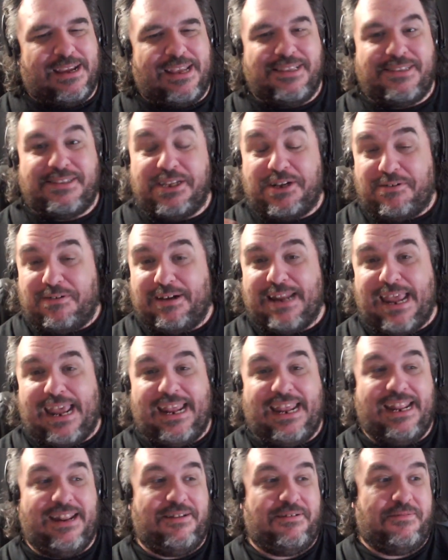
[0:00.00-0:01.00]
Considering that
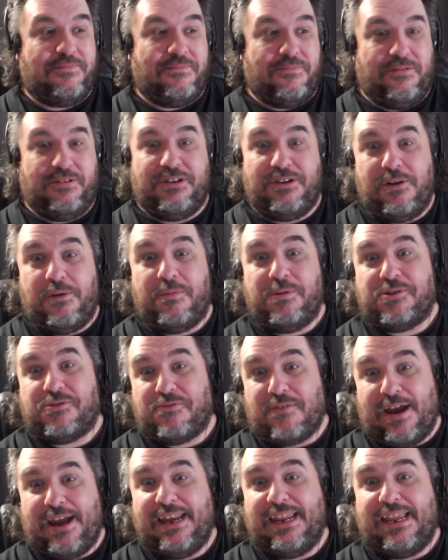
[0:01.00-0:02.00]
he, was
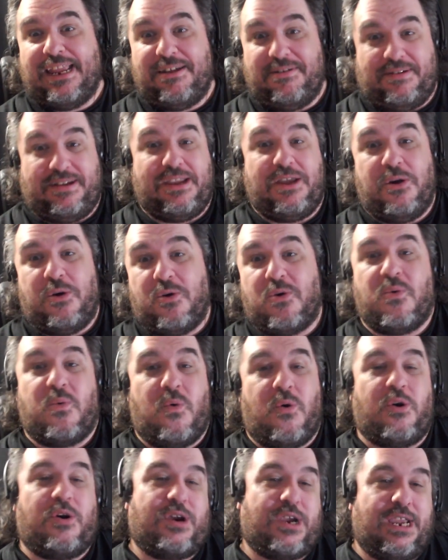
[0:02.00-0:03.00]
trying to kill
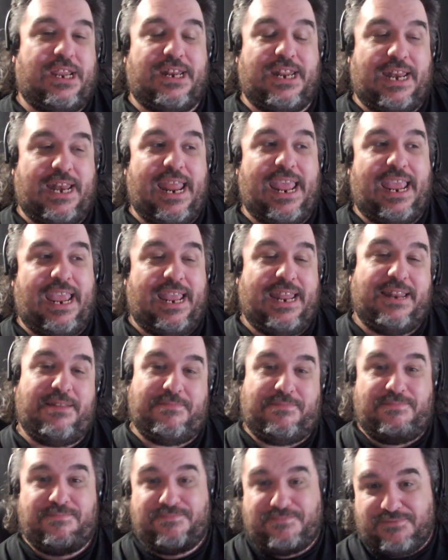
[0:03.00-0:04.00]
Quark in the
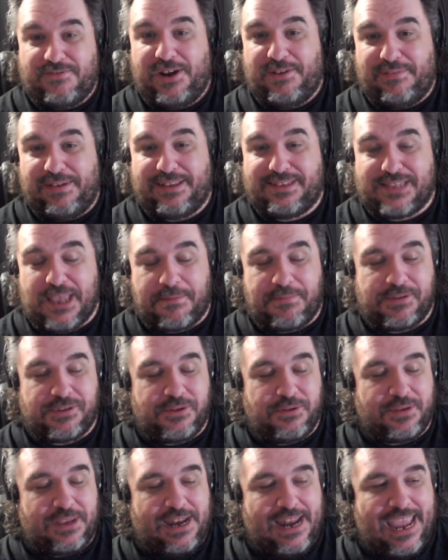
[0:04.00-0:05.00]
previous
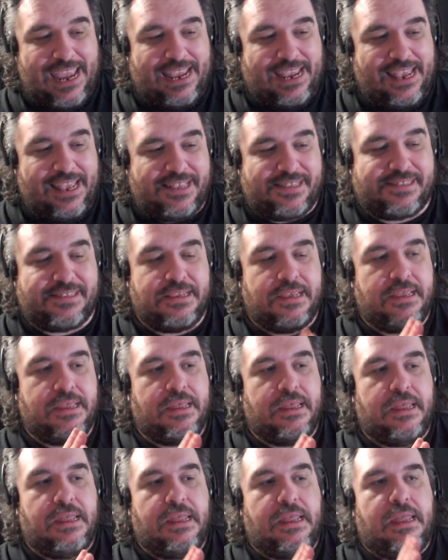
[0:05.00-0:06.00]
episode, the Nagus.
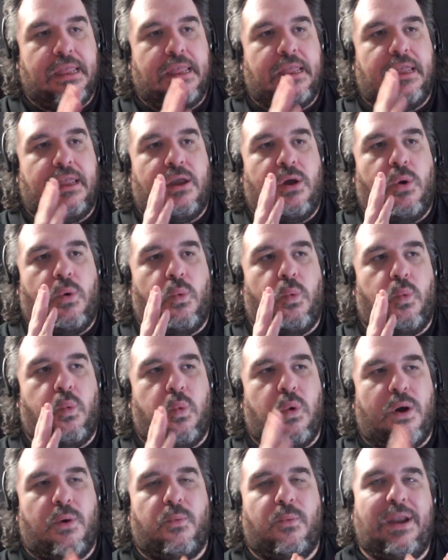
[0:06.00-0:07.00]

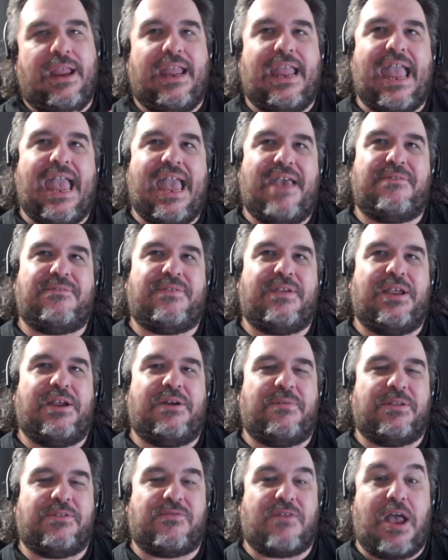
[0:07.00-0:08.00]
What we have here
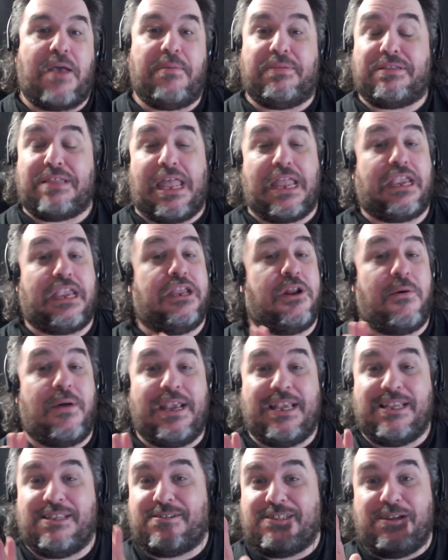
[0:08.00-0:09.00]
was Rom is like, you know what?
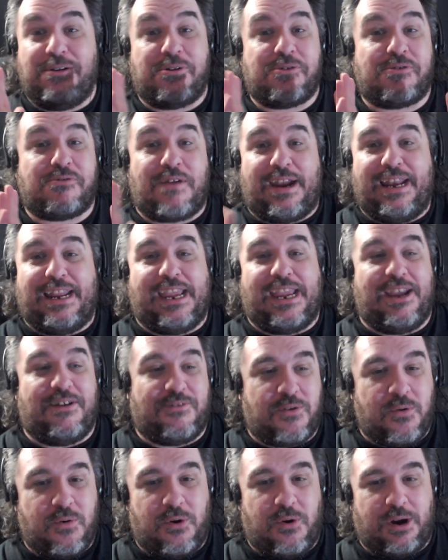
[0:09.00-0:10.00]
He's still trying to
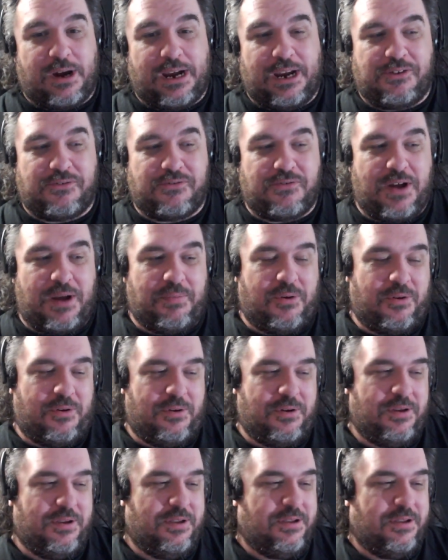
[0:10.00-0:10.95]
get Quark in trouble.